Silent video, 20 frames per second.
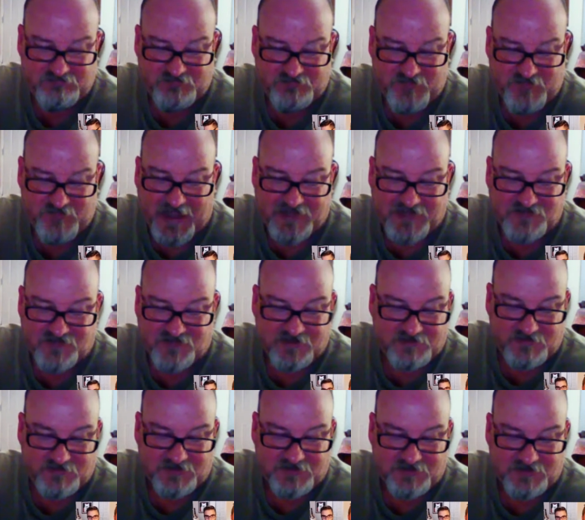adds a,
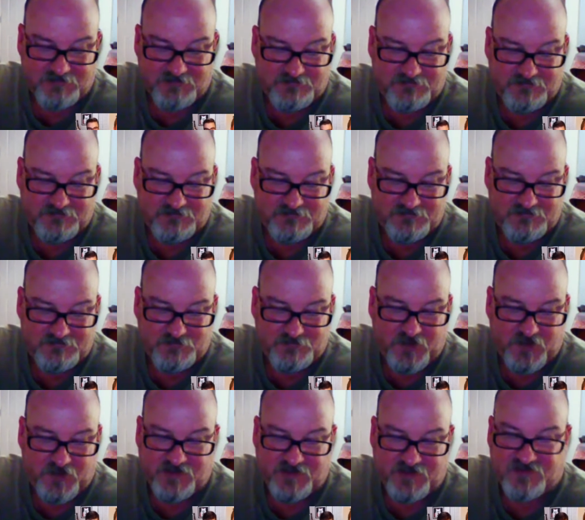a
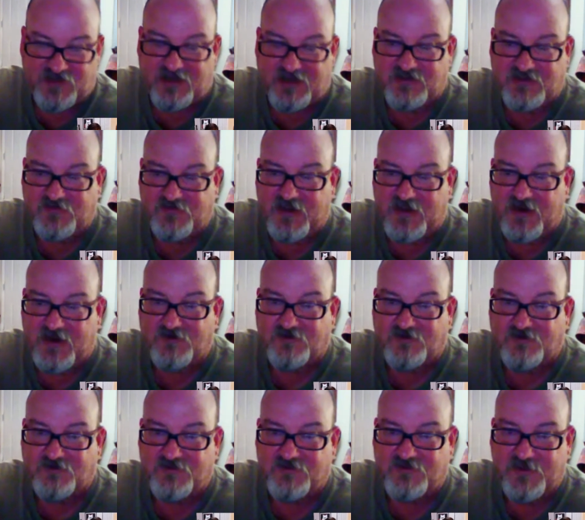pretty distinctive character
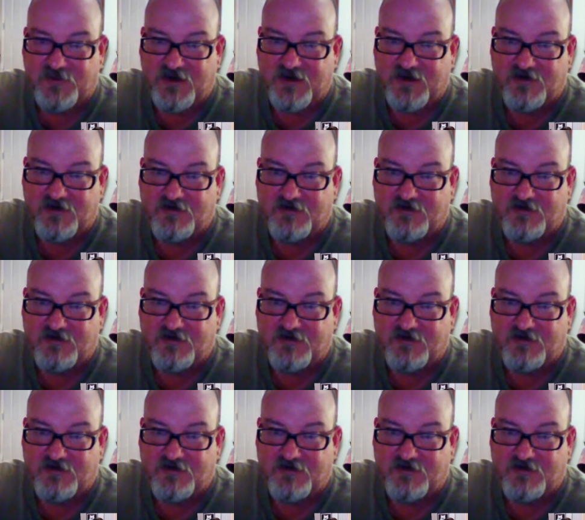to the beer.